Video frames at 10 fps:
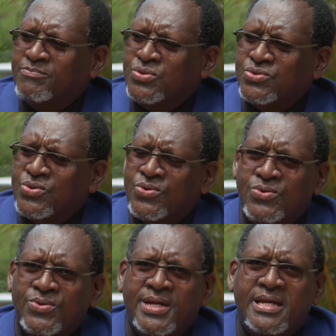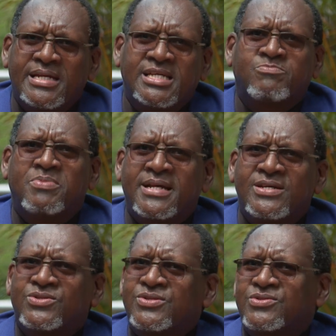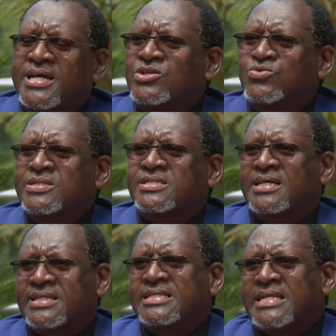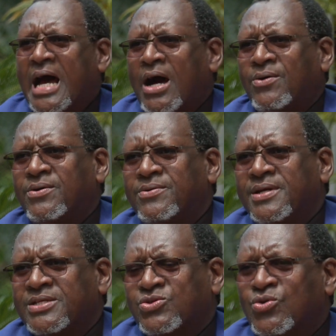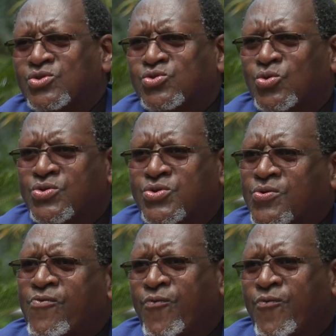Muzungu in desperation trying to assert now his control through